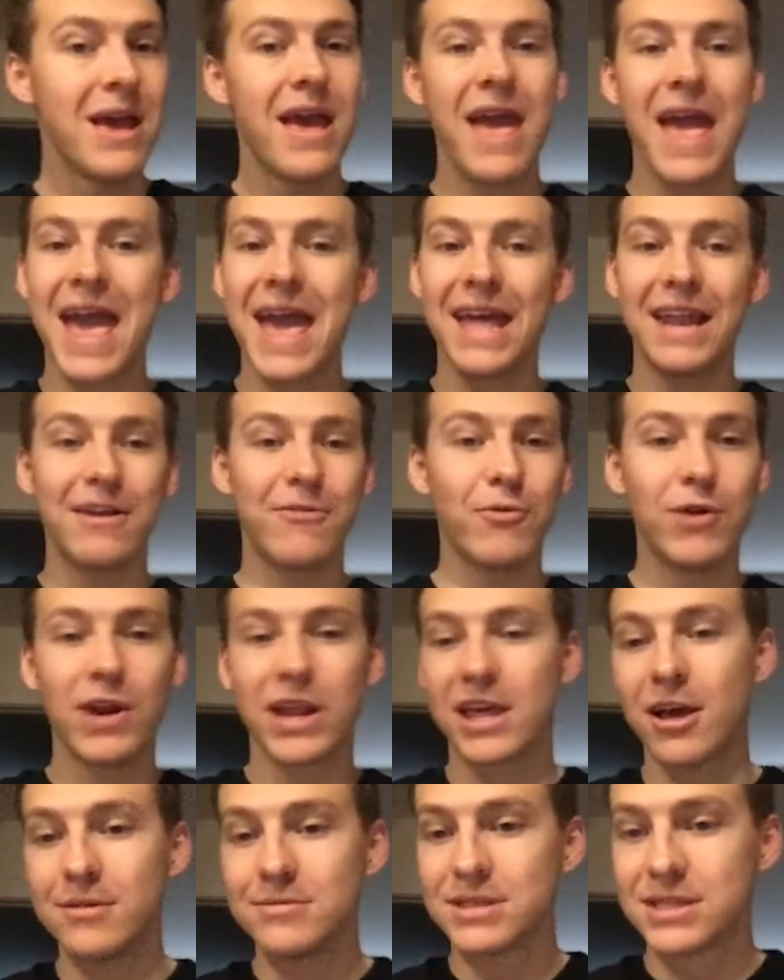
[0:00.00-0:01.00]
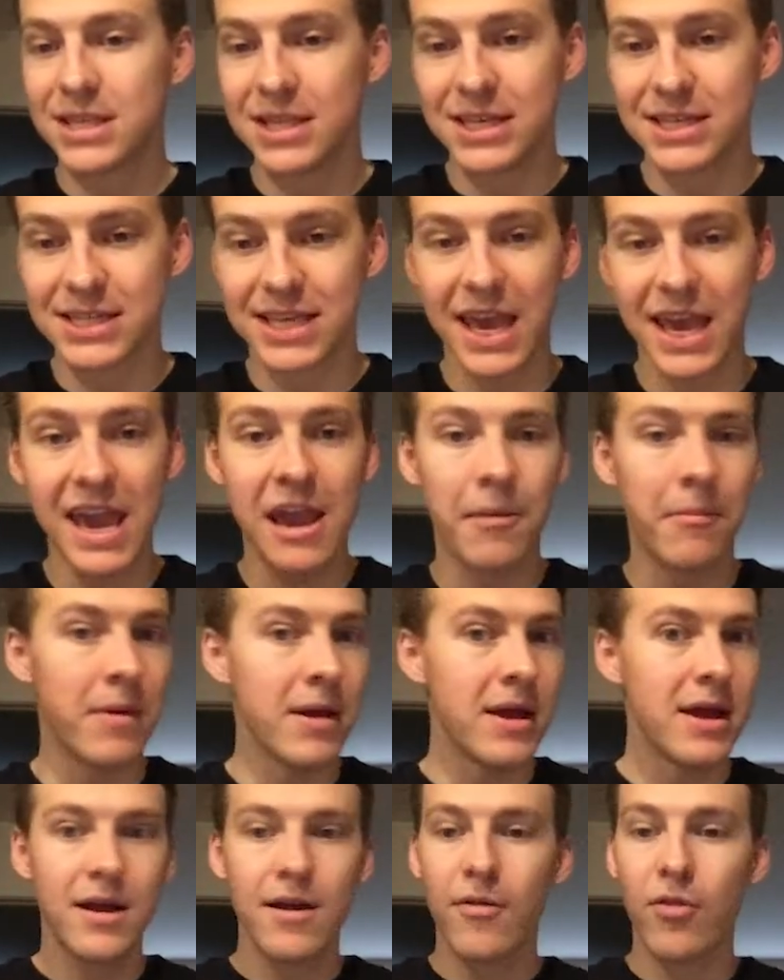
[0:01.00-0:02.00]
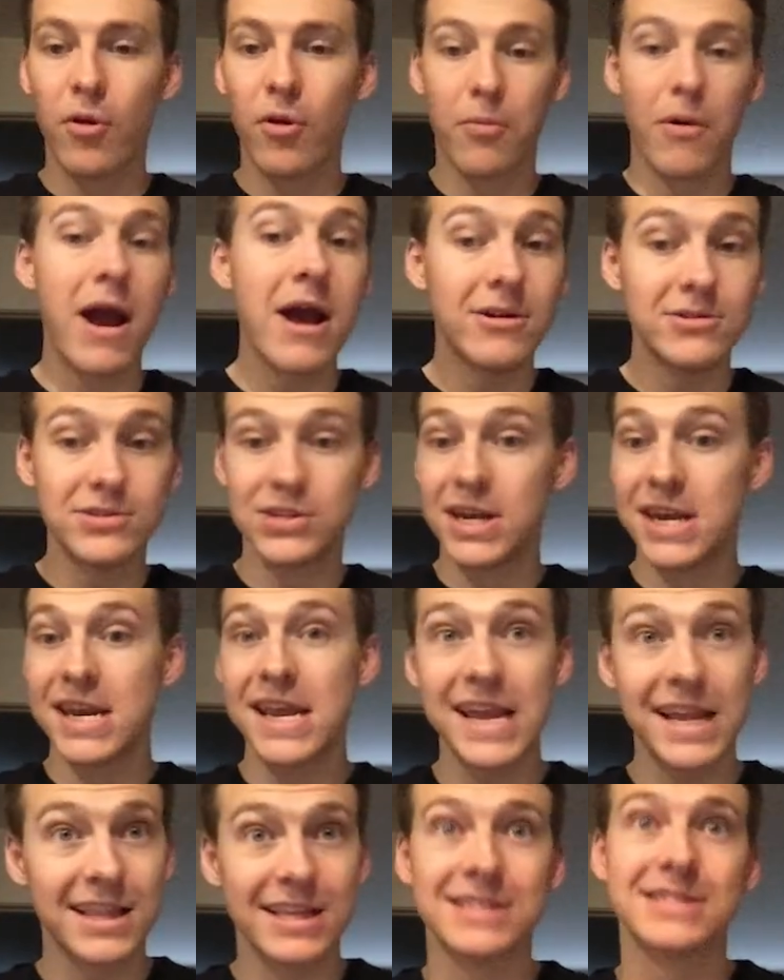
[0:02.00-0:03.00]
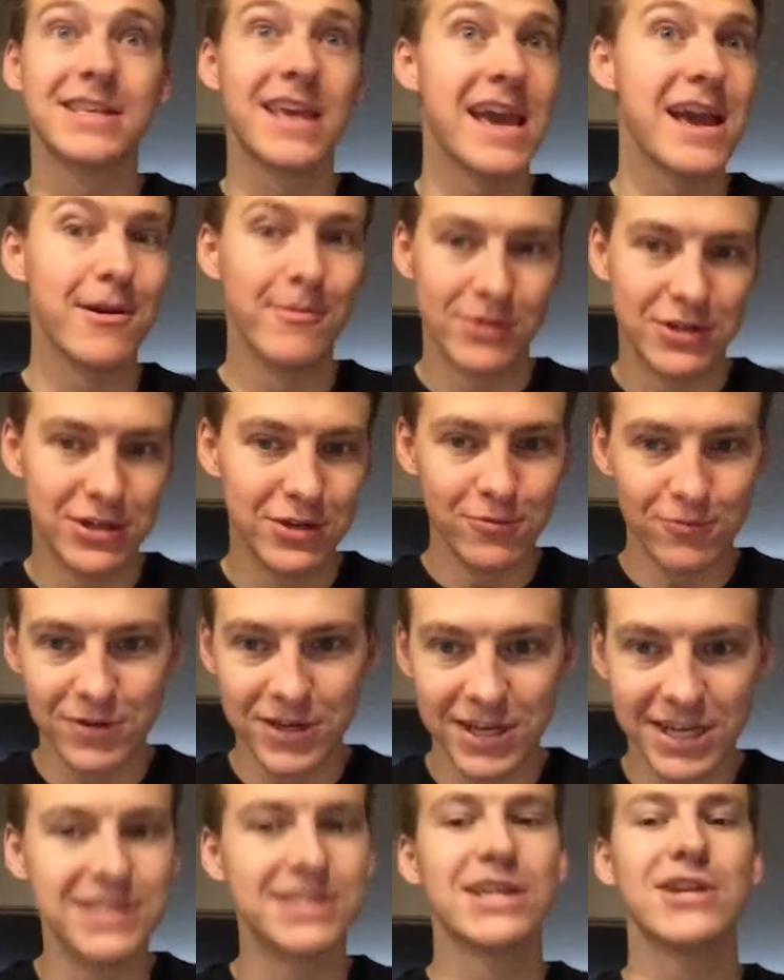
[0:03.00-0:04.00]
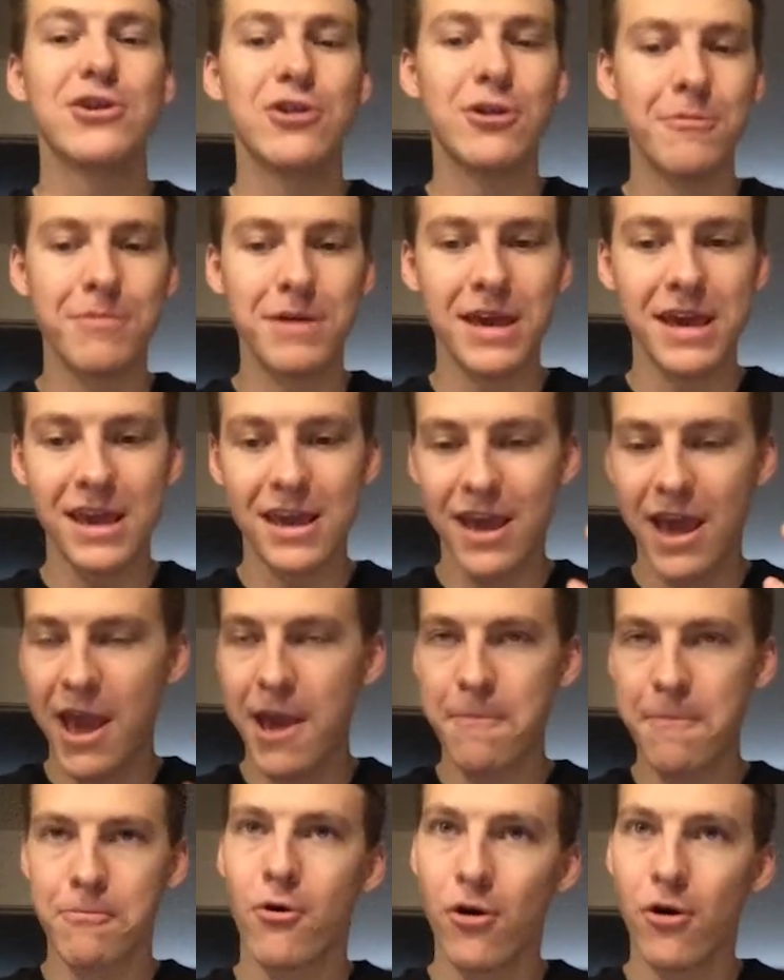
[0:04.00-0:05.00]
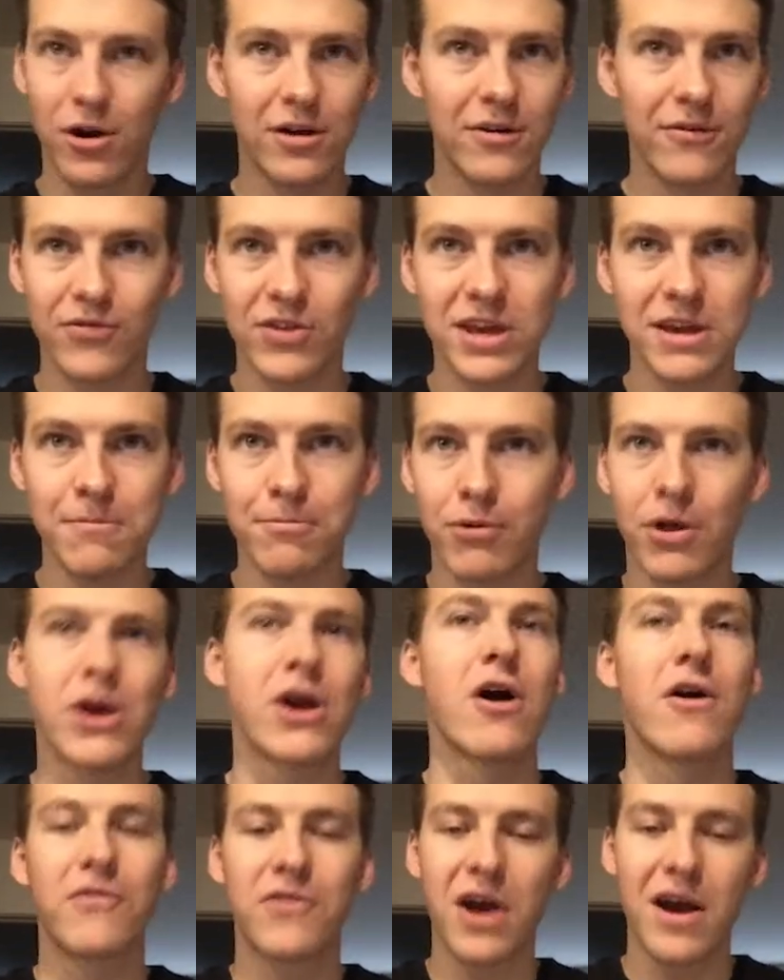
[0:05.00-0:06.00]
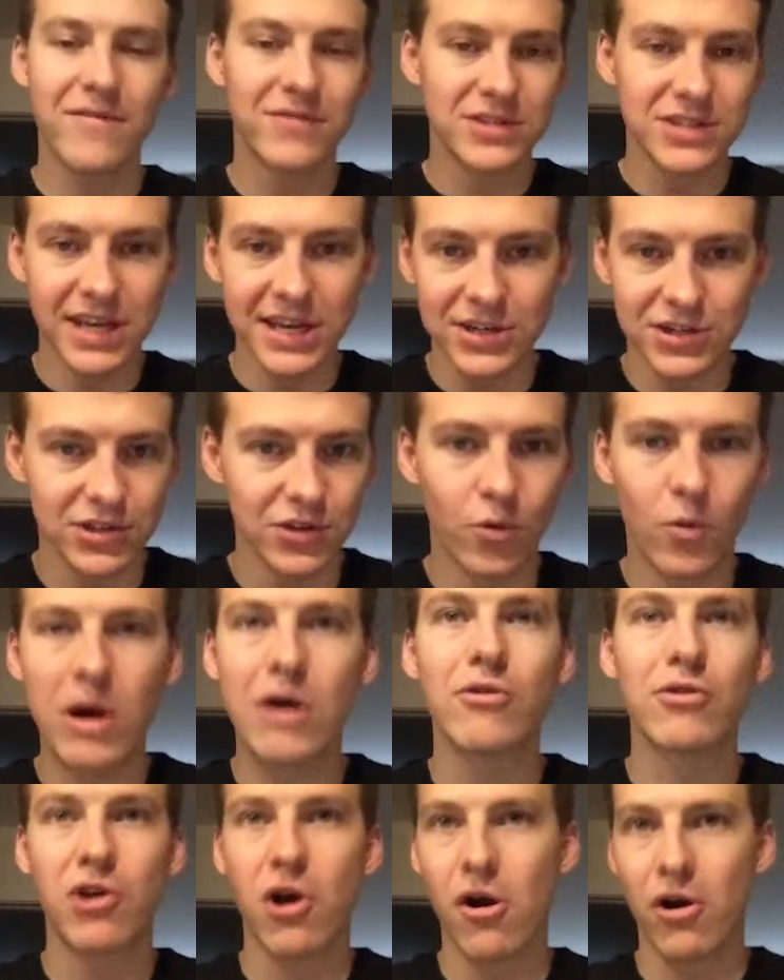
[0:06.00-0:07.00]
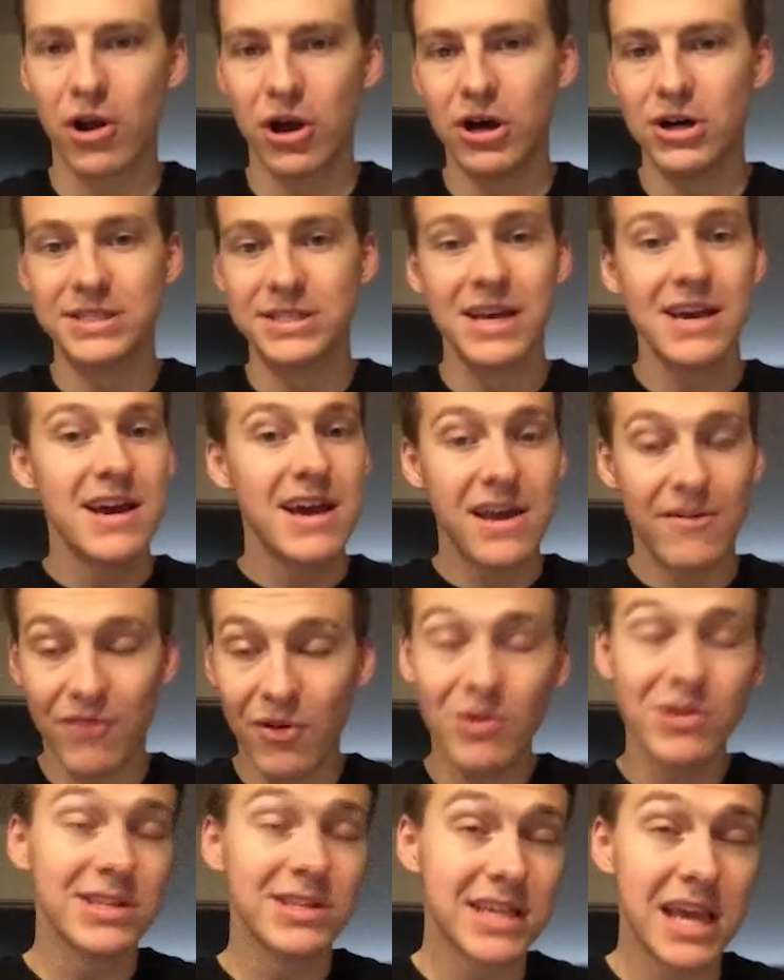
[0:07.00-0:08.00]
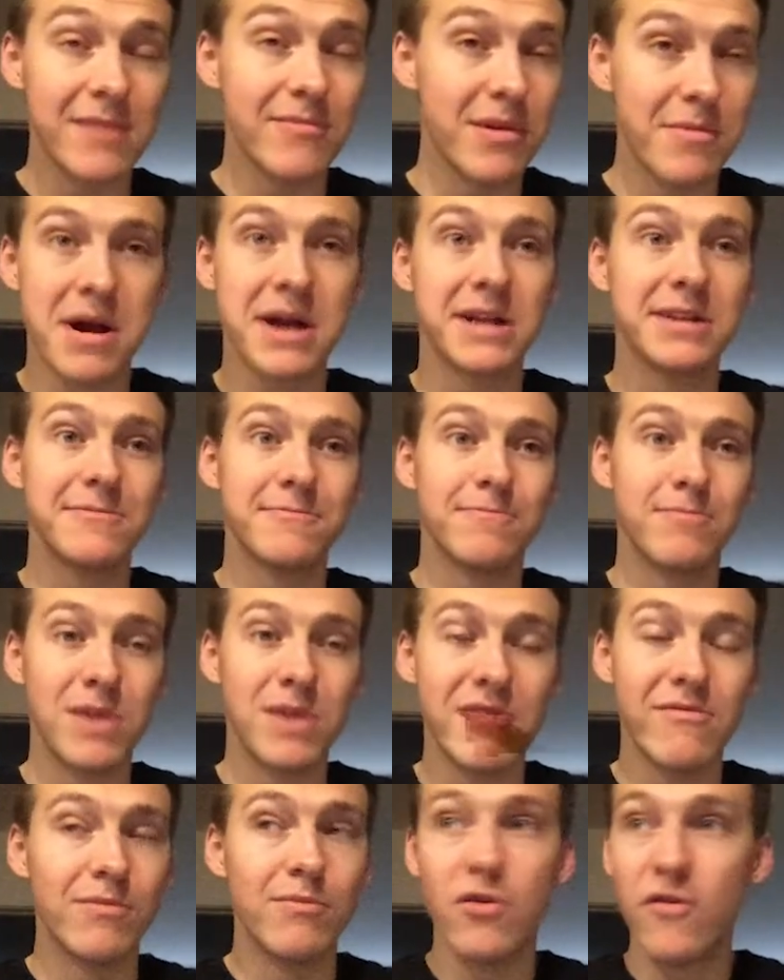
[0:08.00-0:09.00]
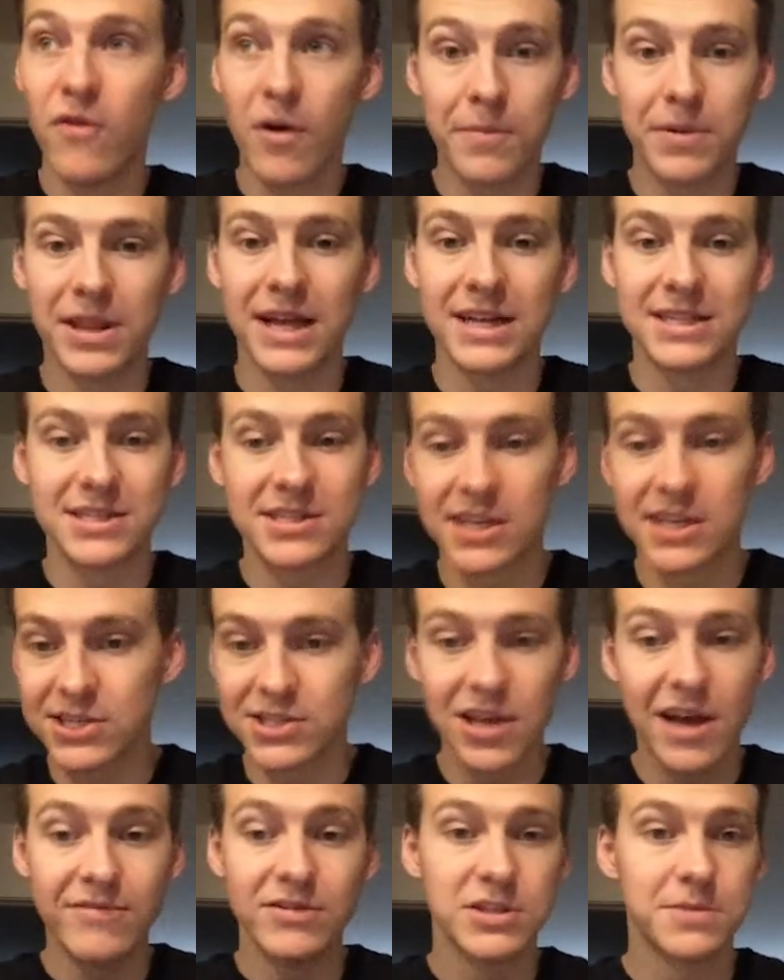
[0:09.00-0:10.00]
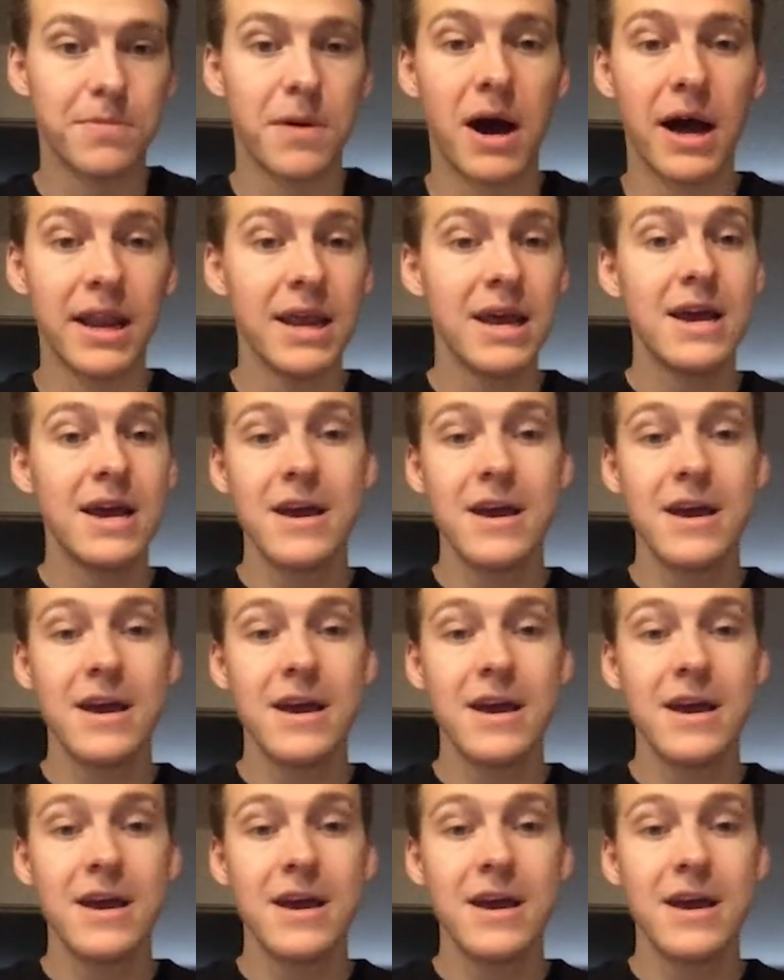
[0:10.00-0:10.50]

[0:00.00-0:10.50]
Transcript: And when it comes to this game, the Browns need this game to continue to be a part of the playoff conversation, the wild card hunt. If they win this game, they might even move up into that 6-7 spot.